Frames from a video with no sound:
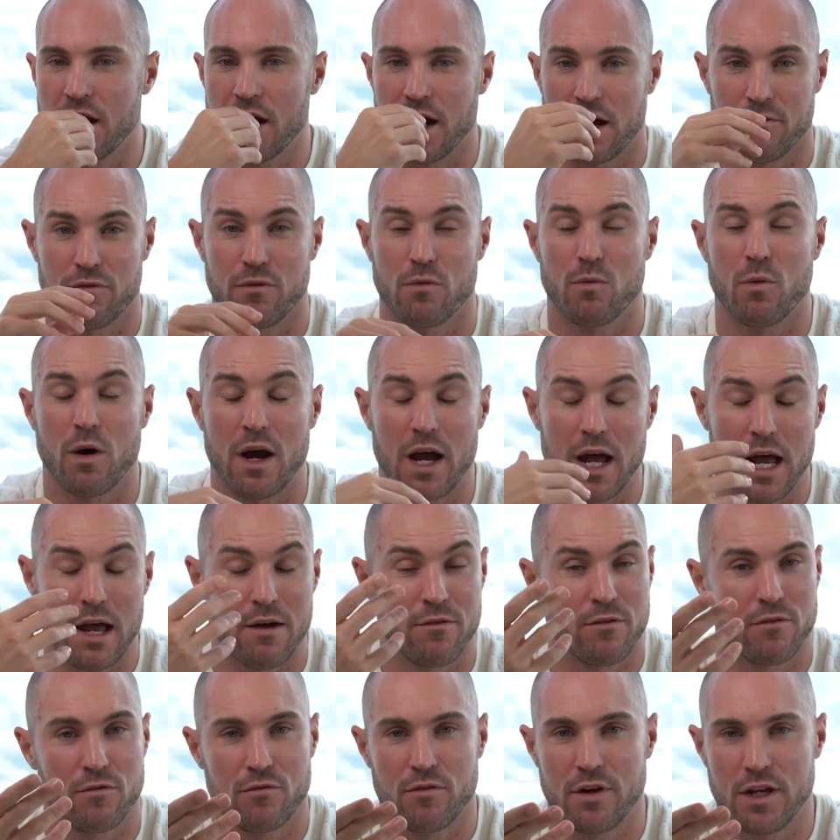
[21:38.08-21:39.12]
And for
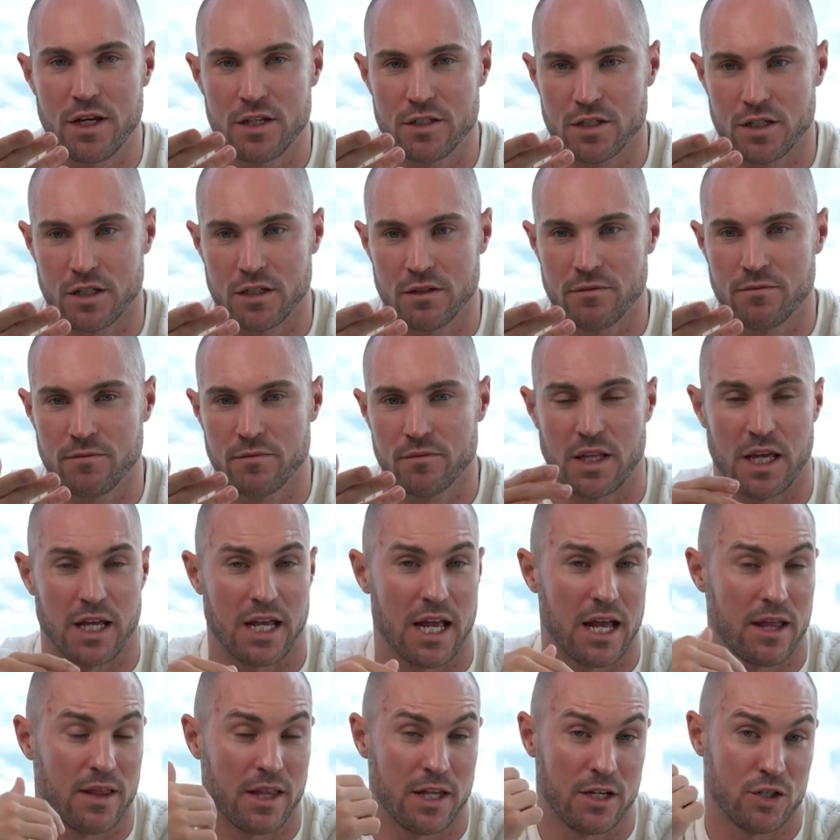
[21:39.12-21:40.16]
whatever reason,
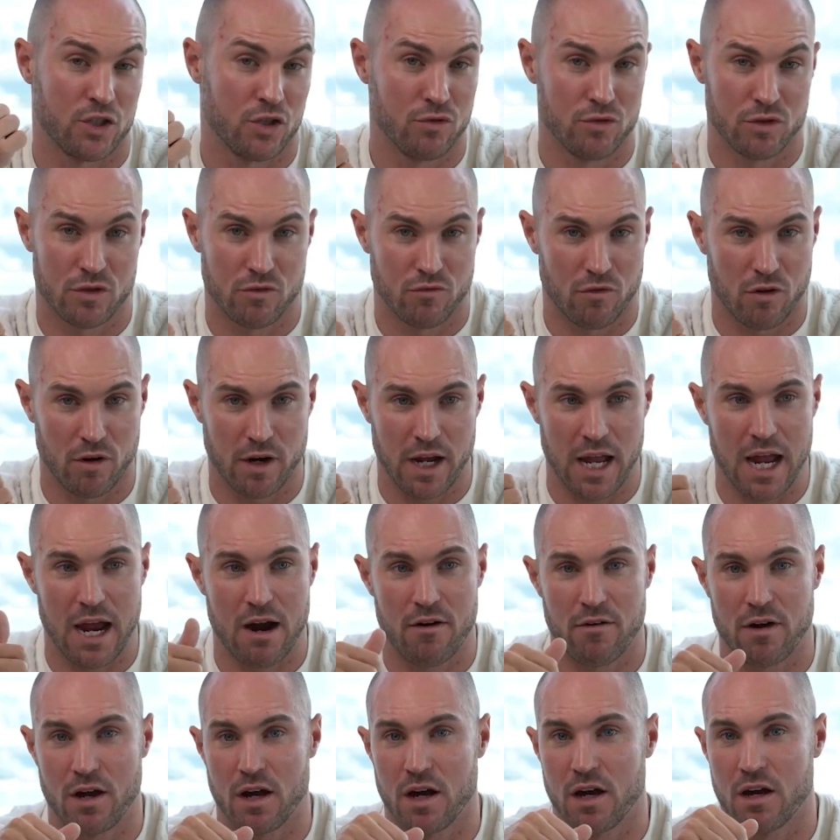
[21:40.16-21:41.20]
they choose the wrong
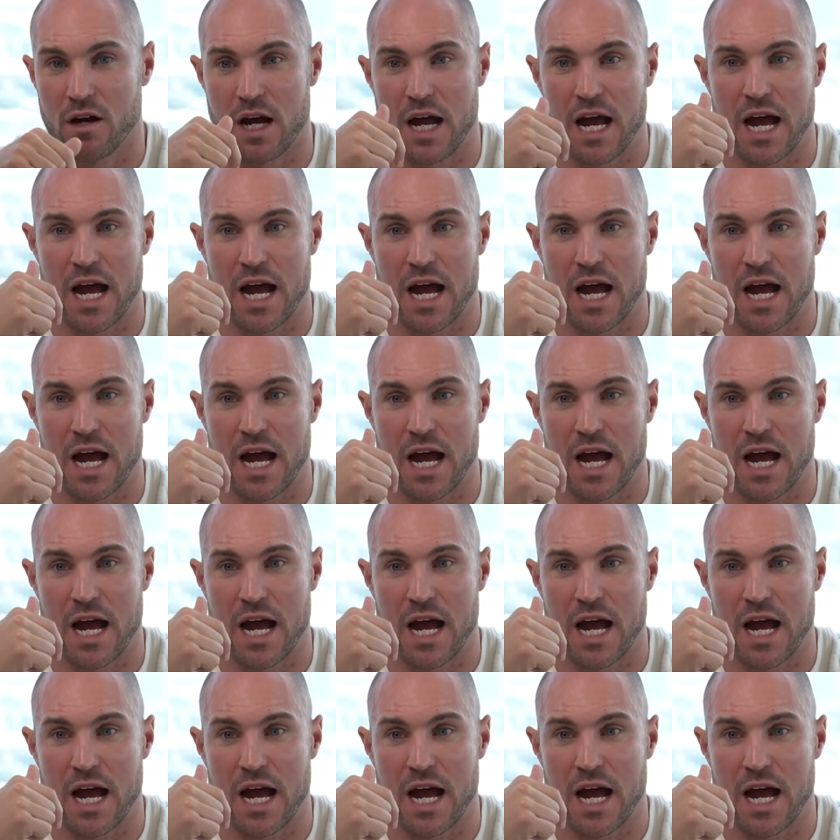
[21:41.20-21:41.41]
area